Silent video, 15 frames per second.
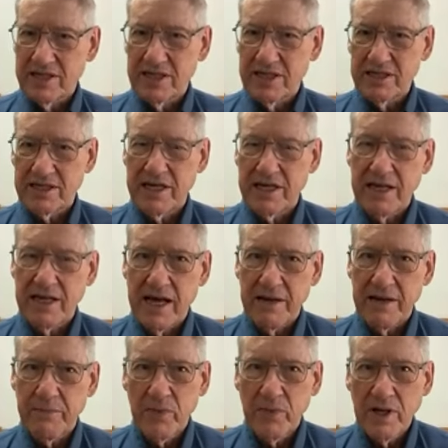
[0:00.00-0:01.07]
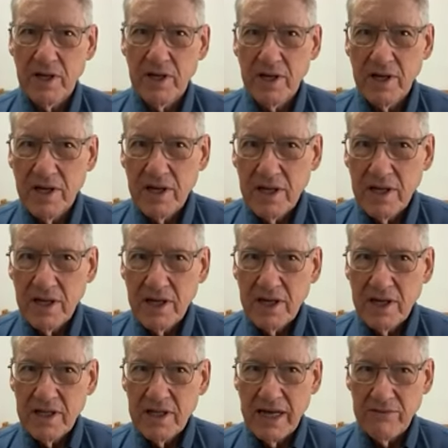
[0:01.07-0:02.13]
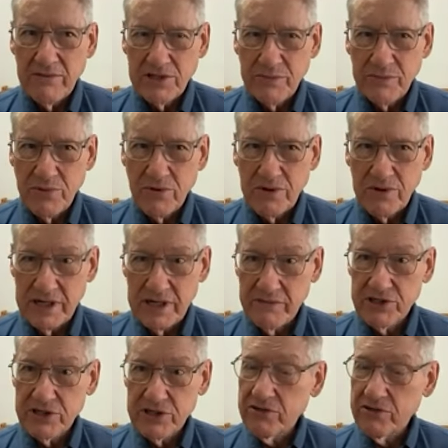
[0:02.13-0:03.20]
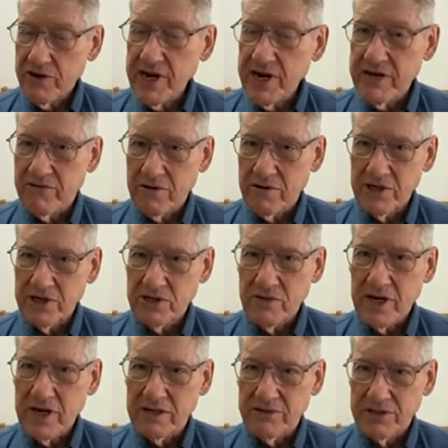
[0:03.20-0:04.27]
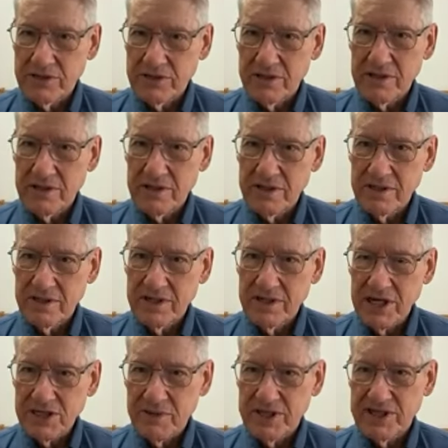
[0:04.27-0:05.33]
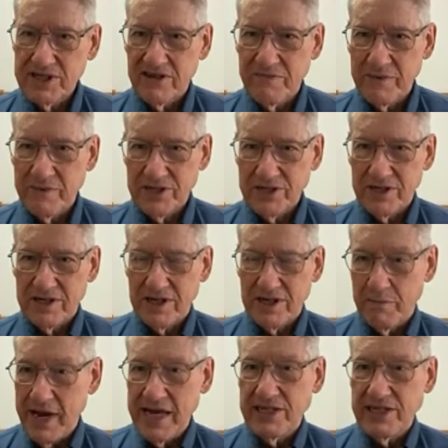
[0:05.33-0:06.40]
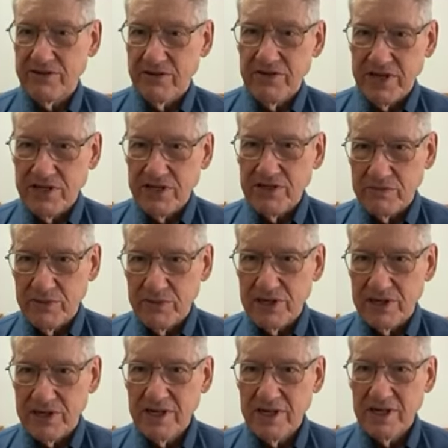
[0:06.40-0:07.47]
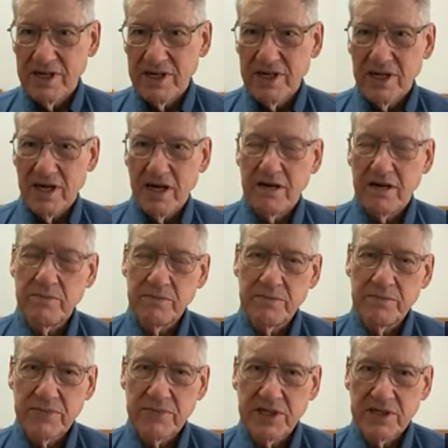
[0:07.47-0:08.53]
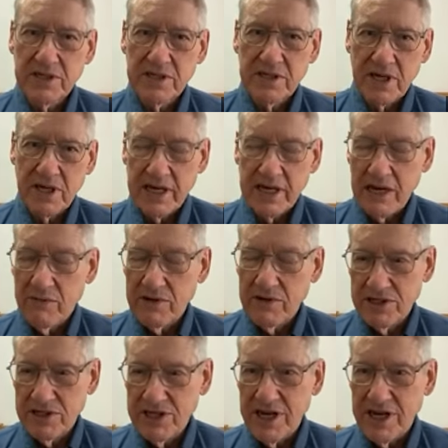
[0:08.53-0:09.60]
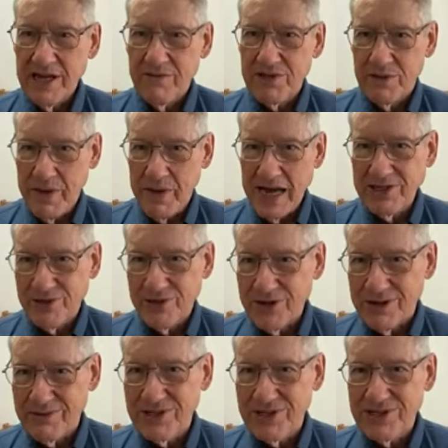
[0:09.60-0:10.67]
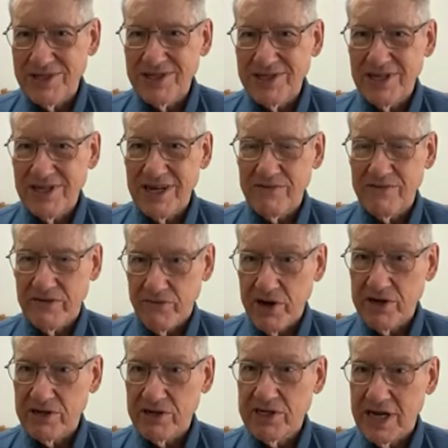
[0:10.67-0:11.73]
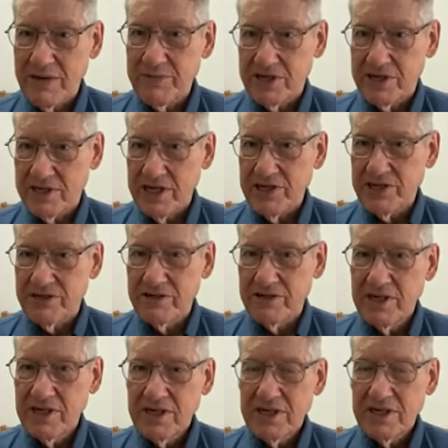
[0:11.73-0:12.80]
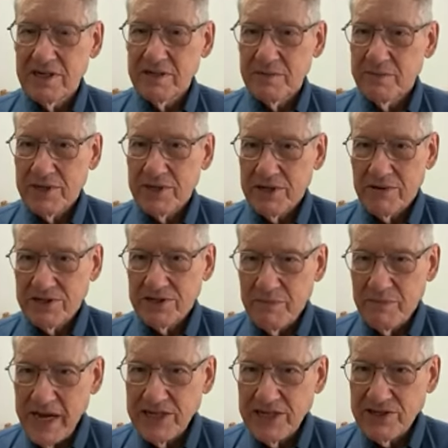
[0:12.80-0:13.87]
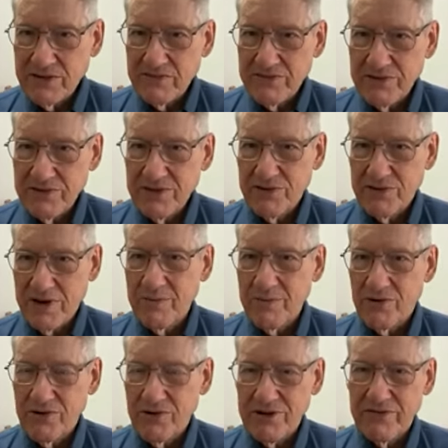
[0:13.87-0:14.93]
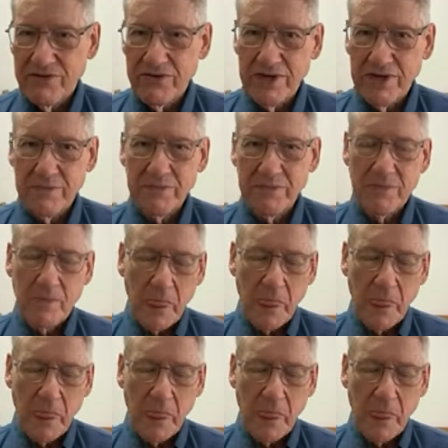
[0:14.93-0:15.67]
and things like that that was important. And it was good training for me as well. It was good to teach myself based on a master of the instrument. Um, since again, I wasn't studying with a master, I was studying with a very good, competent teacher, but he wasn't a master of the trombone or euphonium.